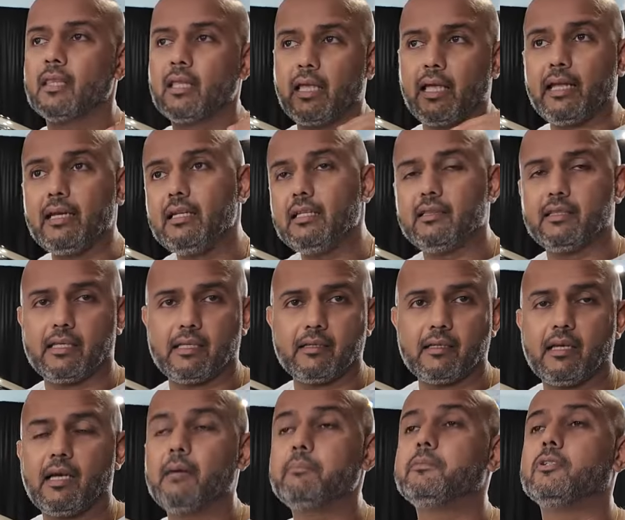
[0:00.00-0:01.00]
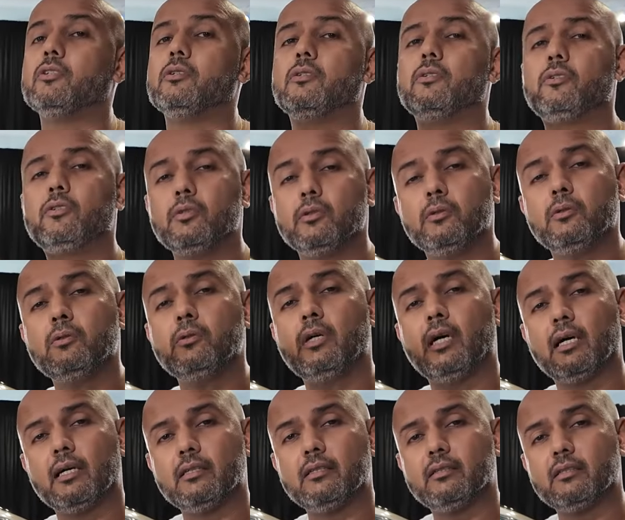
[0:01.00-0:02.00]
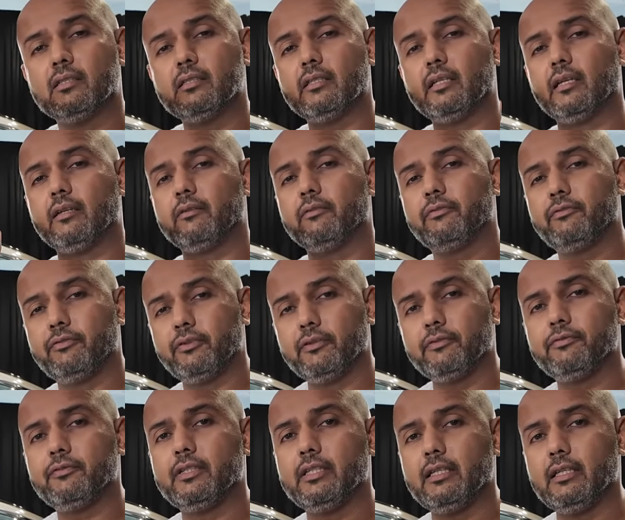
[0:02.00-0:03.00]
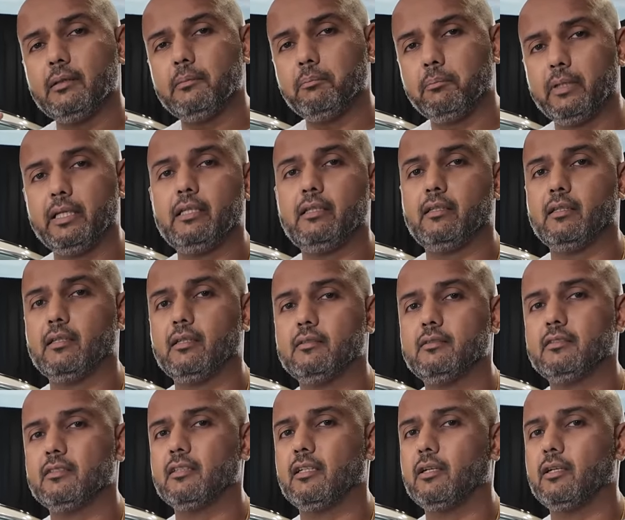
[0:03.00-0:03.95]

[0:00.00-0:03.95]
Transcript: anything up to 250 meters